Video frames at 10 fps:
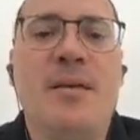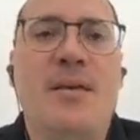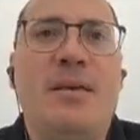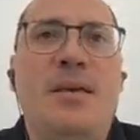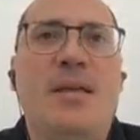
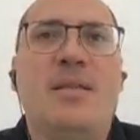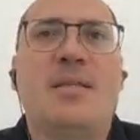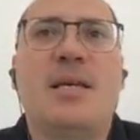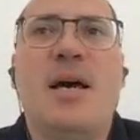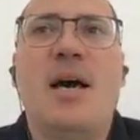
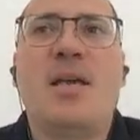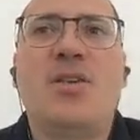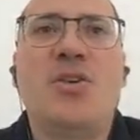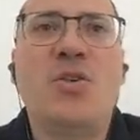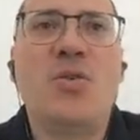And
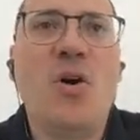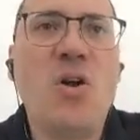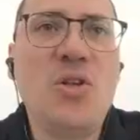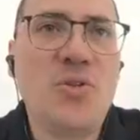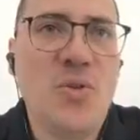you
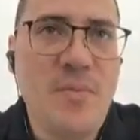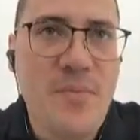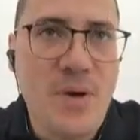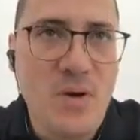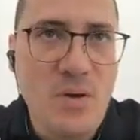also
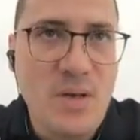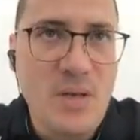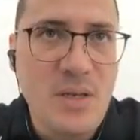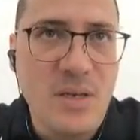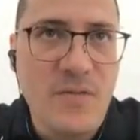invoke,
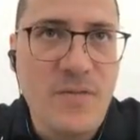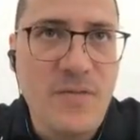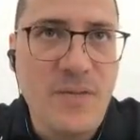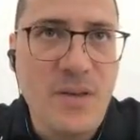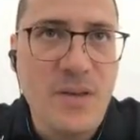
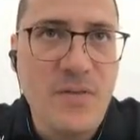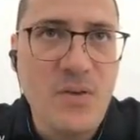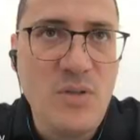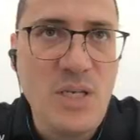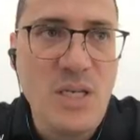if
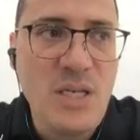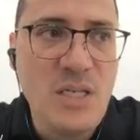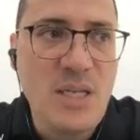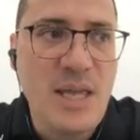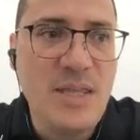you
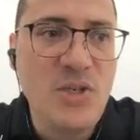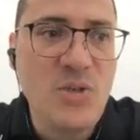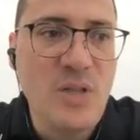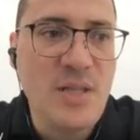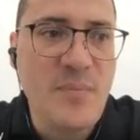need
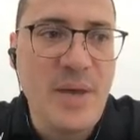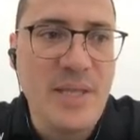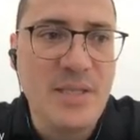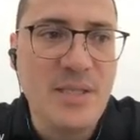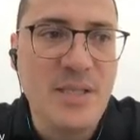additional
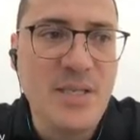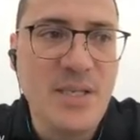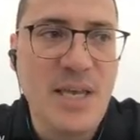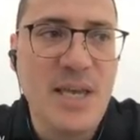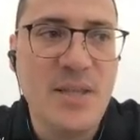
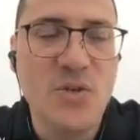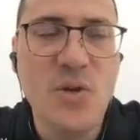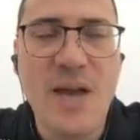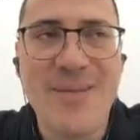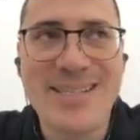dependencies, say
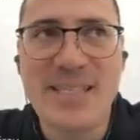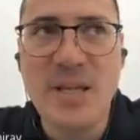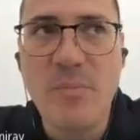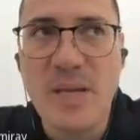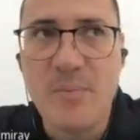you have a
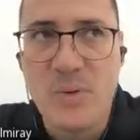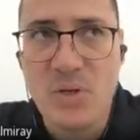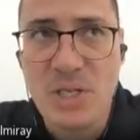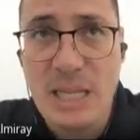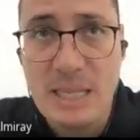sibling
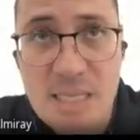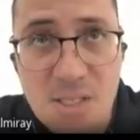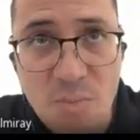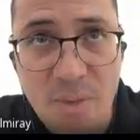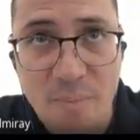project that
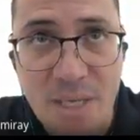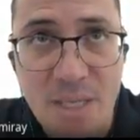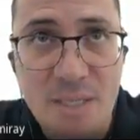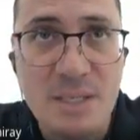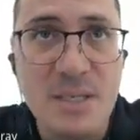needs to be
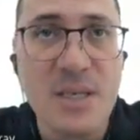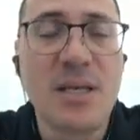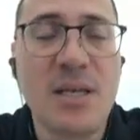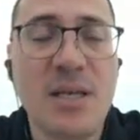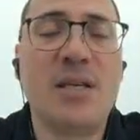built,
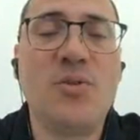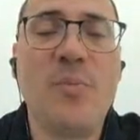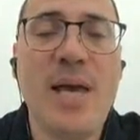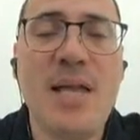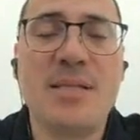then
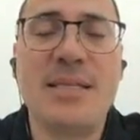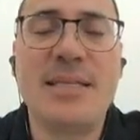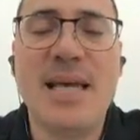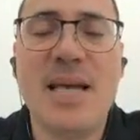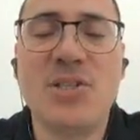you pass
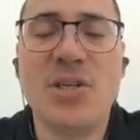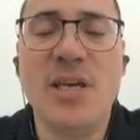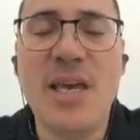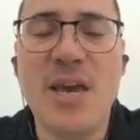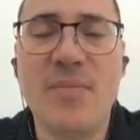the
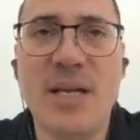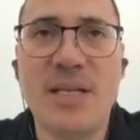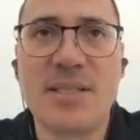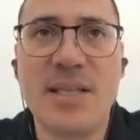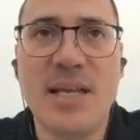-am
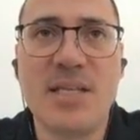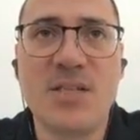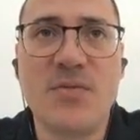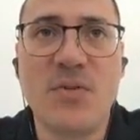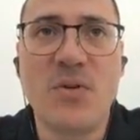that
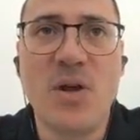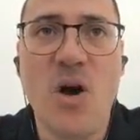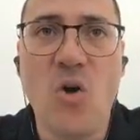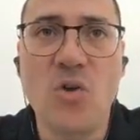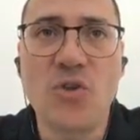stands for
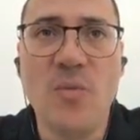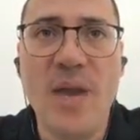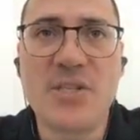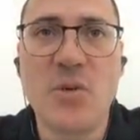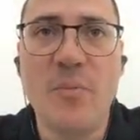also
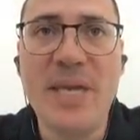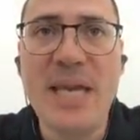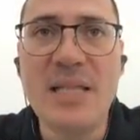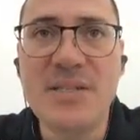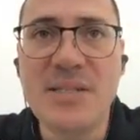make. So
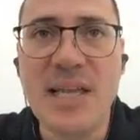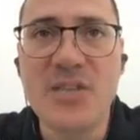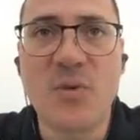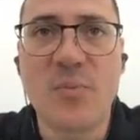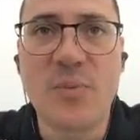PL
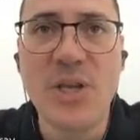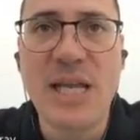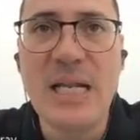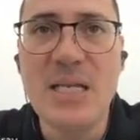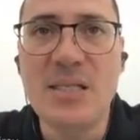stands for
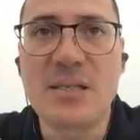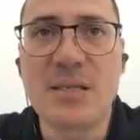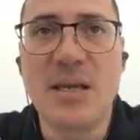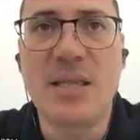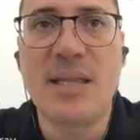project
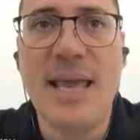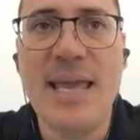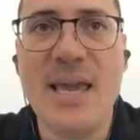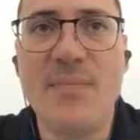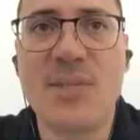list and
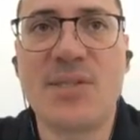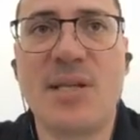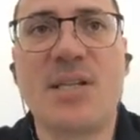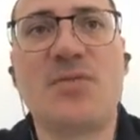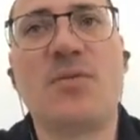AM
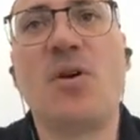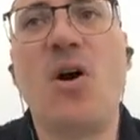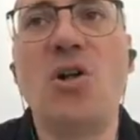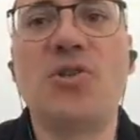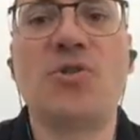stands for
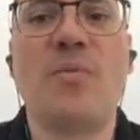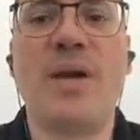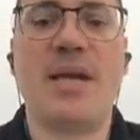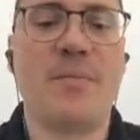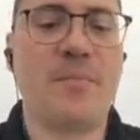also
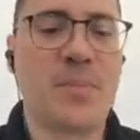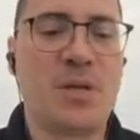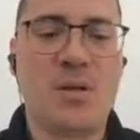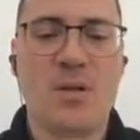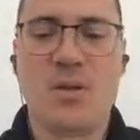make.
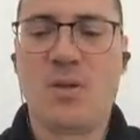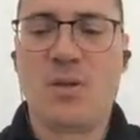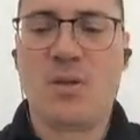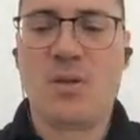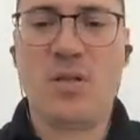
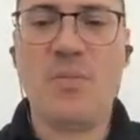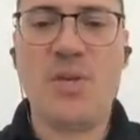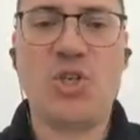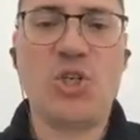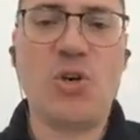So
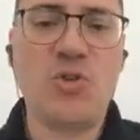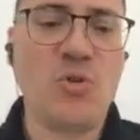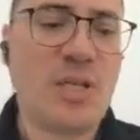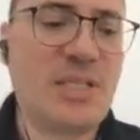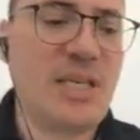let me show
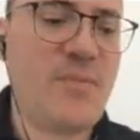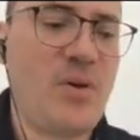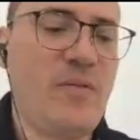you a demo